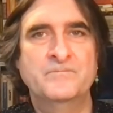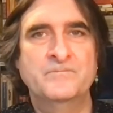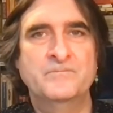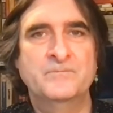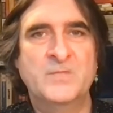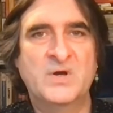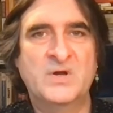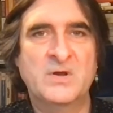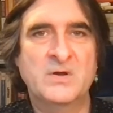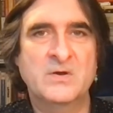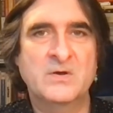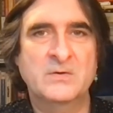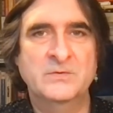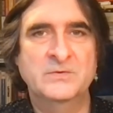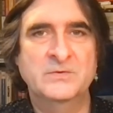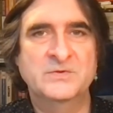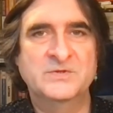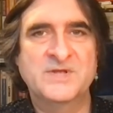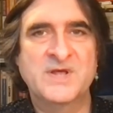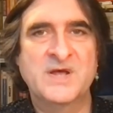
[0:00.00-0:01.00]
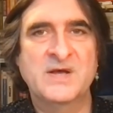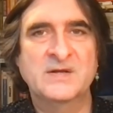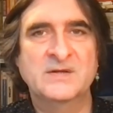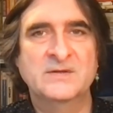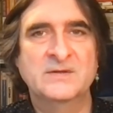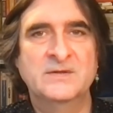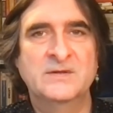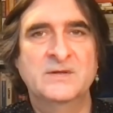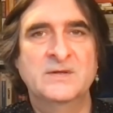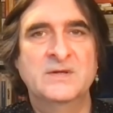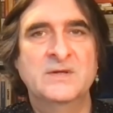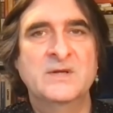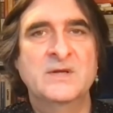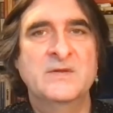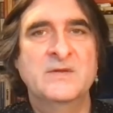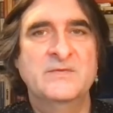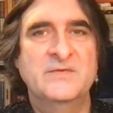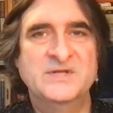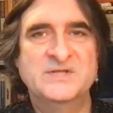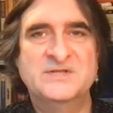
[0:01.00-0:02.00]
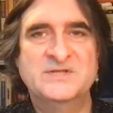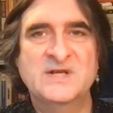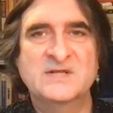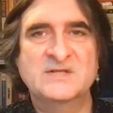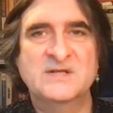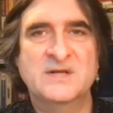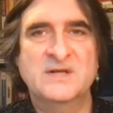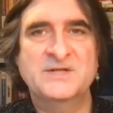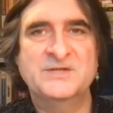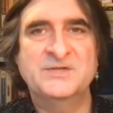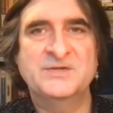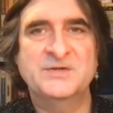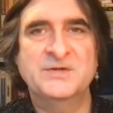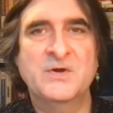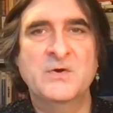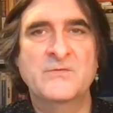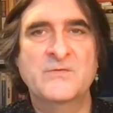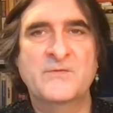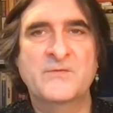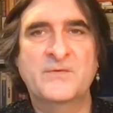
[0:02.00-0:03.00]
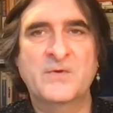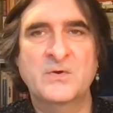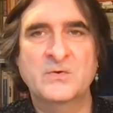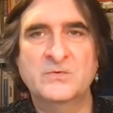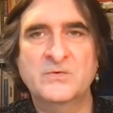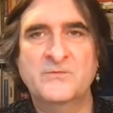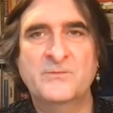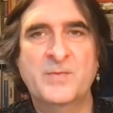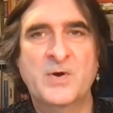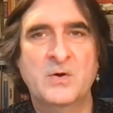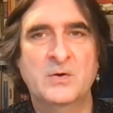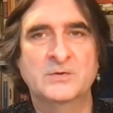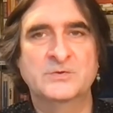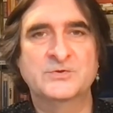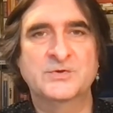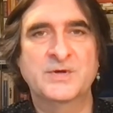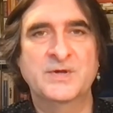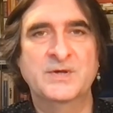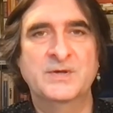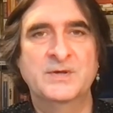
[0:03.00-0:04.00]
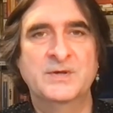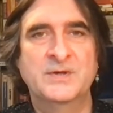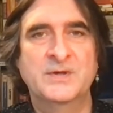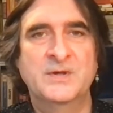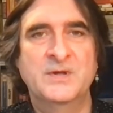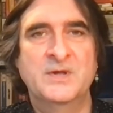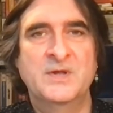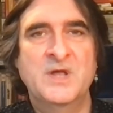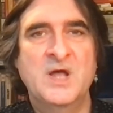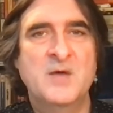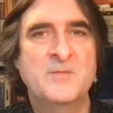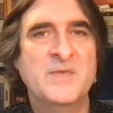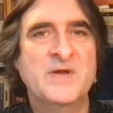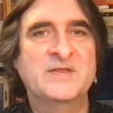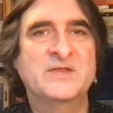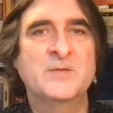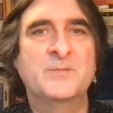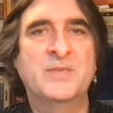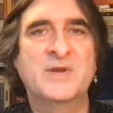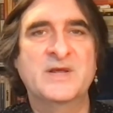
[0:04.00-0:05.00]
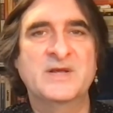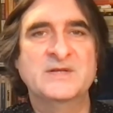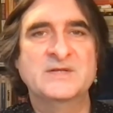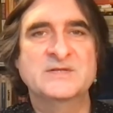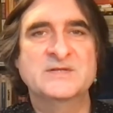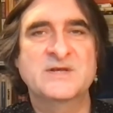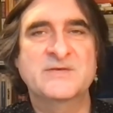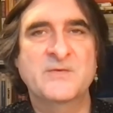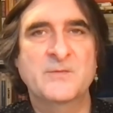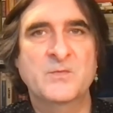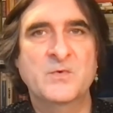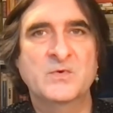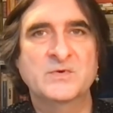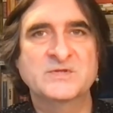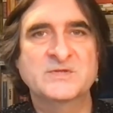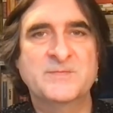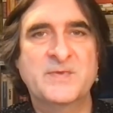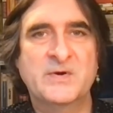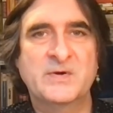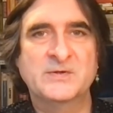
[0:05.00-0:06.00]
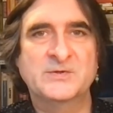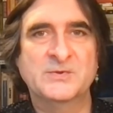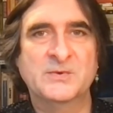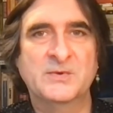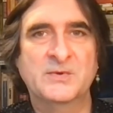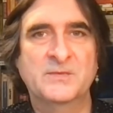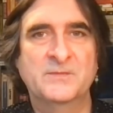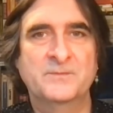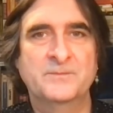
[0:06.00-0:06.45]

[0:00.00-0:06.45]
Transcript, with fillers: but concludes that this desolation overflowed with poetry and made the place even more spiritual.